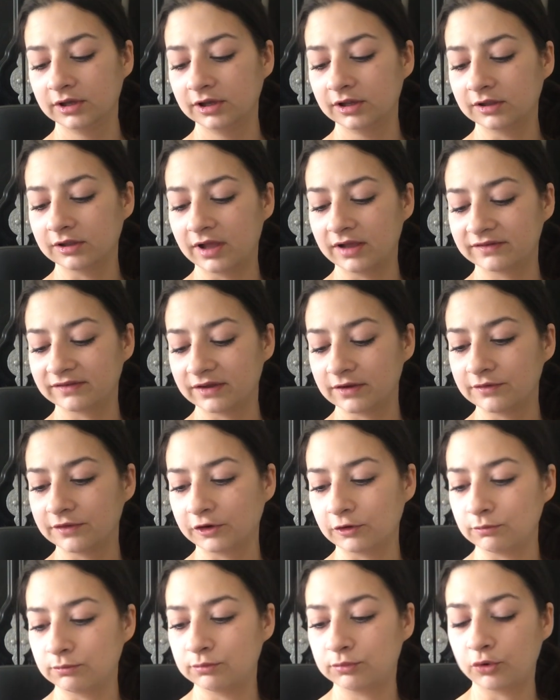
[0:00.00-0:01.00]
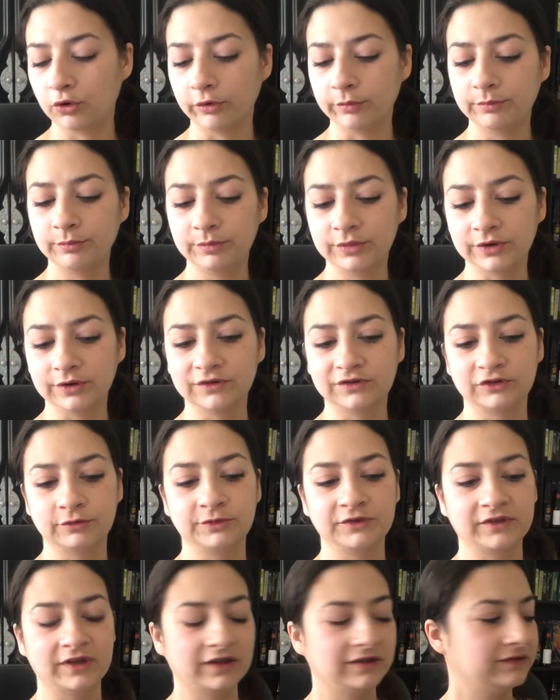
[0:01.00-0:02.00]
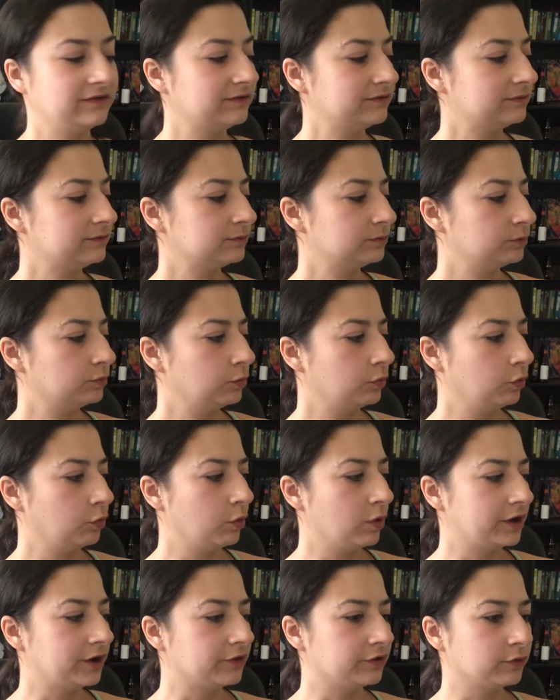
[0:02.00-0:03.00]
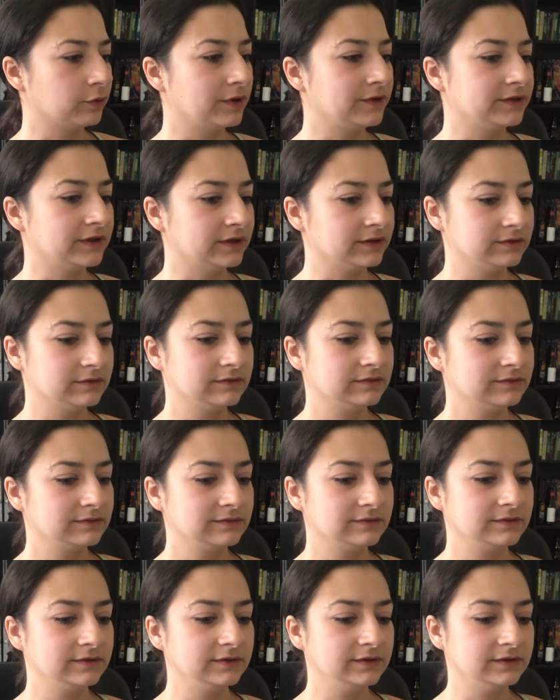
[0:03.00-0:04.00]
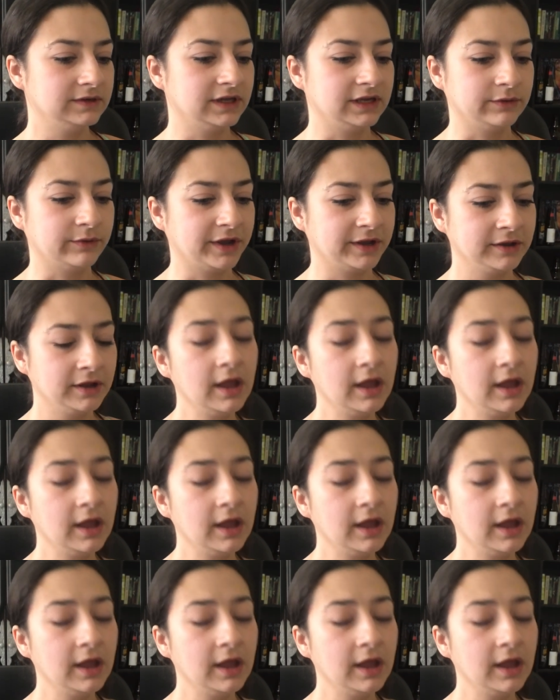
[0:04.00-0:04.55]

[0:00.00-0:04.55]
glass the or beer and two besides one other one that, anyway.